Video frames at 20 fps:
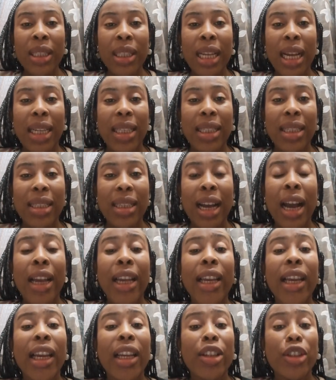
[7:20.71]
that
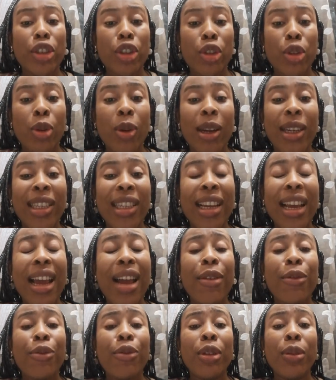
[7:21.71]
I enjoyed
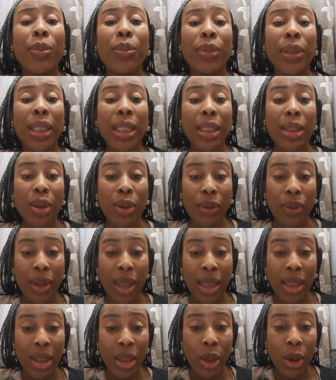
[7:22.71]
every bit of
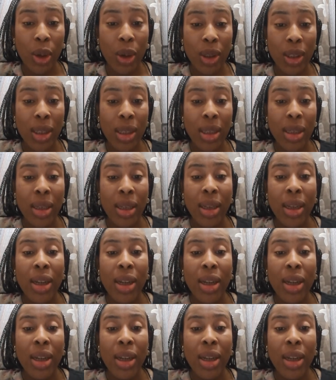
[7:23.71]
this course,